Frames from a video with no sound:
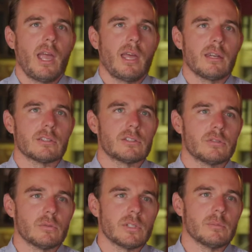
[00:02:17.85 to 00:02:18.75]
and
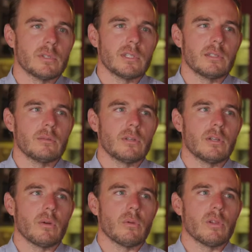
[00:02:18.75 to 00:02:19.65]
extremely, you
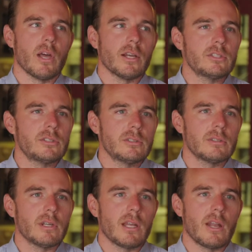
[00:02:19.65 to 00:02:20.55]
know, lush.
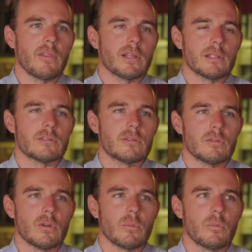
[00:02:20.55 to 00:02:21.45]
And I think it's,
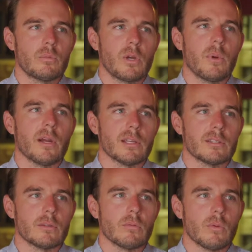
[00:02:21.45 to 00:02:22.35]
you know, comparing
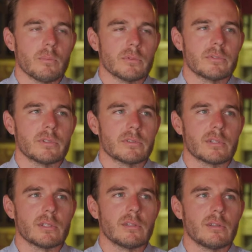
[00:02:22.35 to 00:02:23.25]
it to
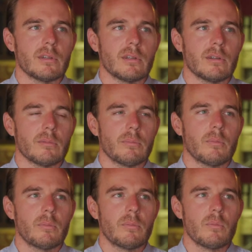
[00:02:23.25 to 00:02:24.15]
Rumpelstiltskin, you know,
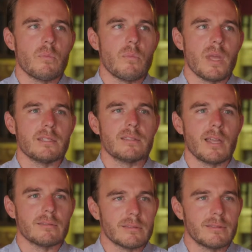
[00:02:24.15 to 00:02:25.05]
made
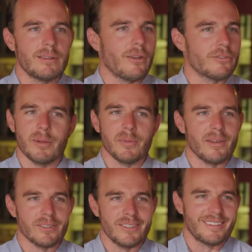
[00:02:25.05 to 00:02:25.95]
sense on some level.